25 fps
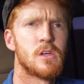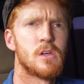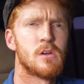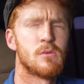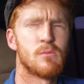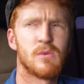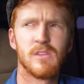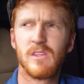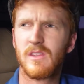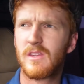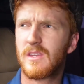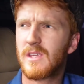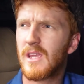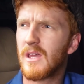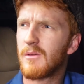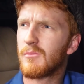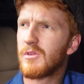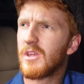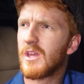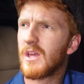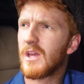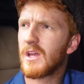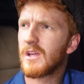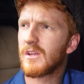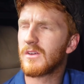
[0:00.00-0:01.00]
When did I get my
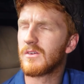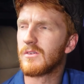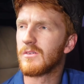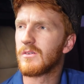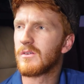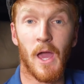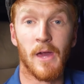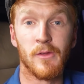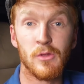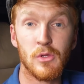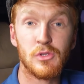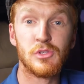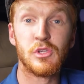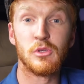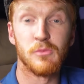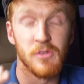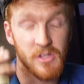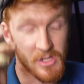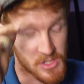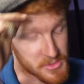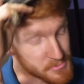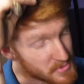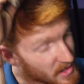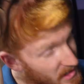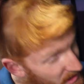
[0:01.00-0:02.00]
hair cut? And also
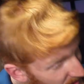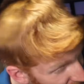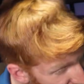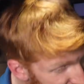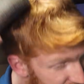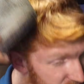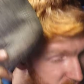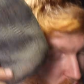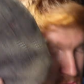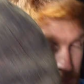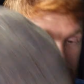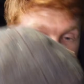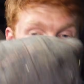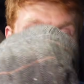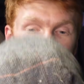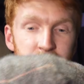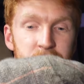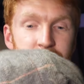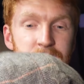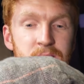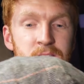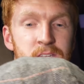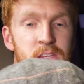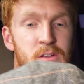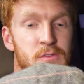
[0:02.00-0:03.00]
because my hat is
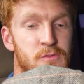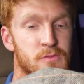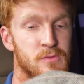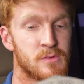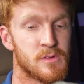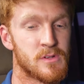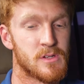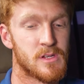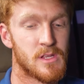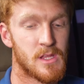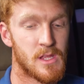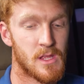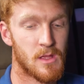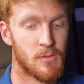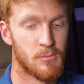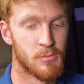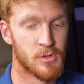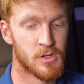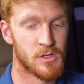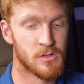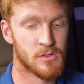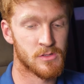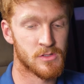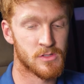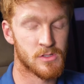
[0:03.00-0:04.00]
completely different
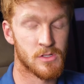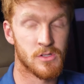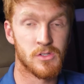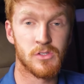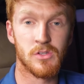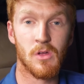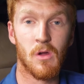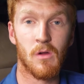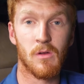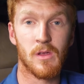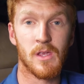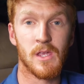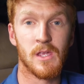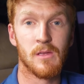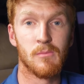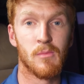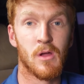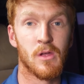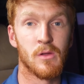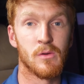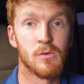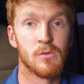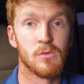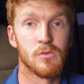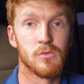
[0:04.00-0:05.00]
because the dog ate my
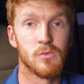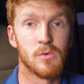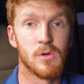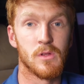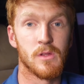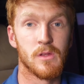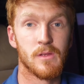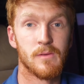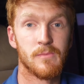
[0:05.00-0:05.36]
old one.